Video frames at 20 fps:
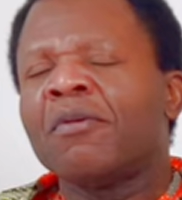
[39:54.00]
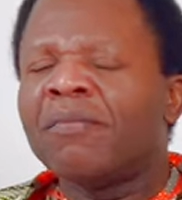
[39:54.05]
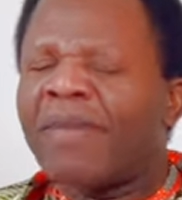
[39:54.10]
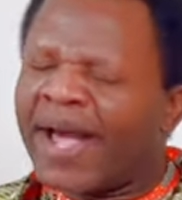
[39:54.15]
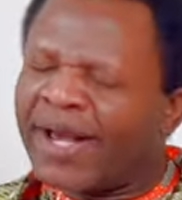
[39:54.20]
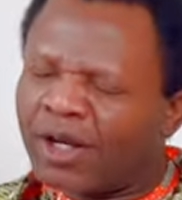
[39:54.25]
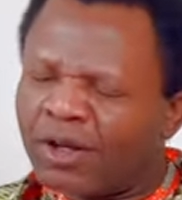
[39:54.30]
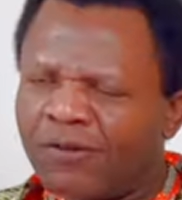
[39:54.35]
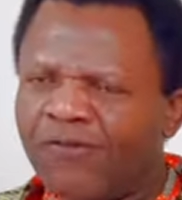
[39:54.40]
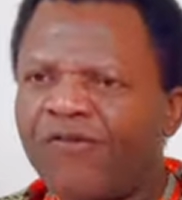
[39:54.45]

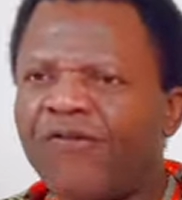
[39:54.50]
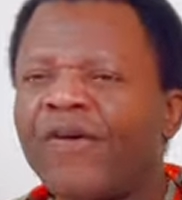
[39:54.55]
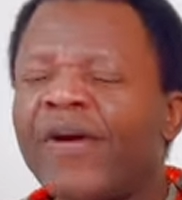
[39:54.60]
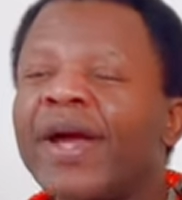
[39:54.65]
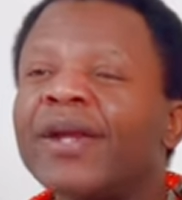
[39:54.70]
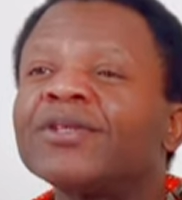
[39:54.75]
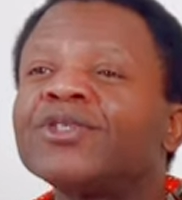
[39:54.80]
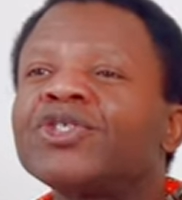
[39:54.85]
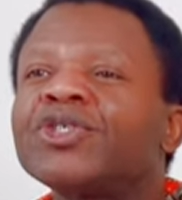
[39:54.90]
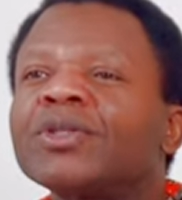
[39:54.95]
My good
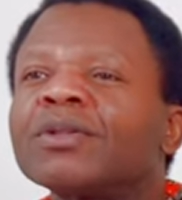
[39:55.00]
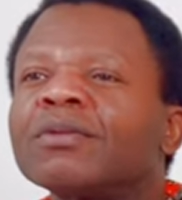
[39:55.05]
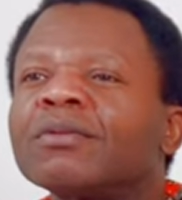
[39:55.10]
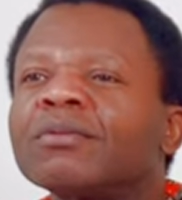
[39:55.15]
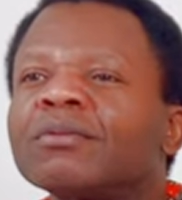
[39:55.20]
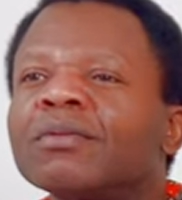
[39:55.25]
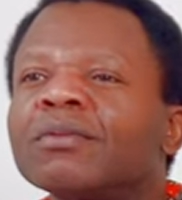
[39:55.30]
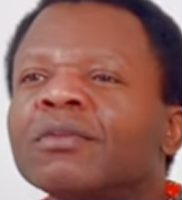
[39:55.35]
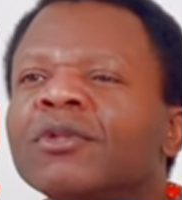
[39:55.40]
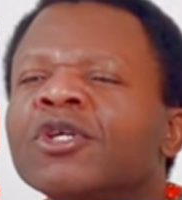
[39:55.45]
friends,
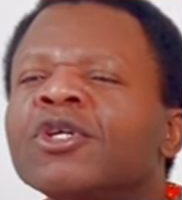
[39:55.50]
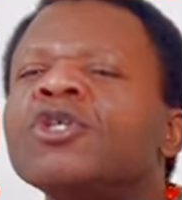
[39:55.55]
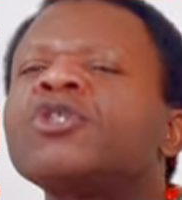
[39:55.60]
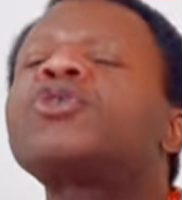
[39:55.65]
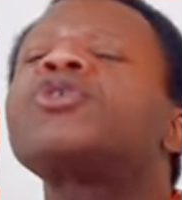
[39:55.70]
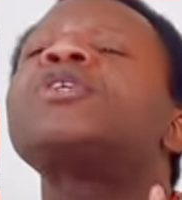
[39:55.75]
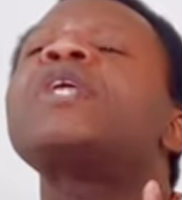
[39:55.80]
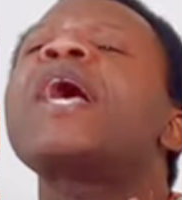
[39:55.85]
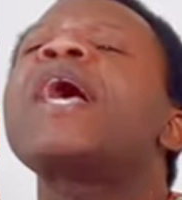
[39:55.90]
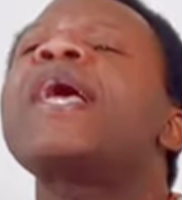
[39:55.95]

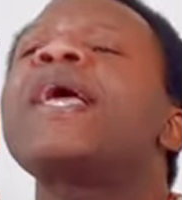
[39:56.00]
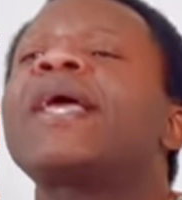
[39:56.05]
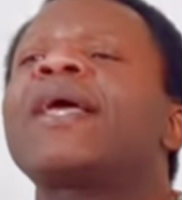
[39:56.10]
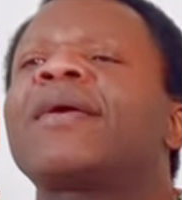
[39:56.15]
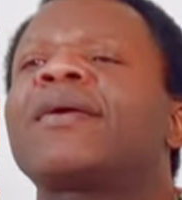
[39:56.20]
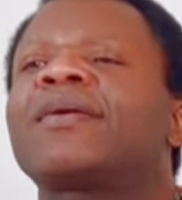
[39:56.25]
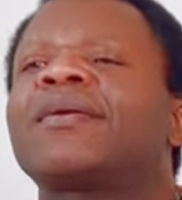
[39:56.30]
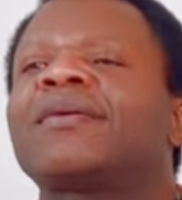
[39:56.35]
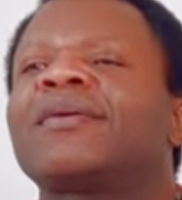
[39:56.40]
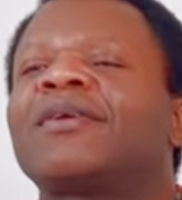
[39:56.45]

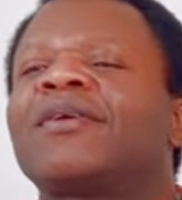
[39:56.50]
today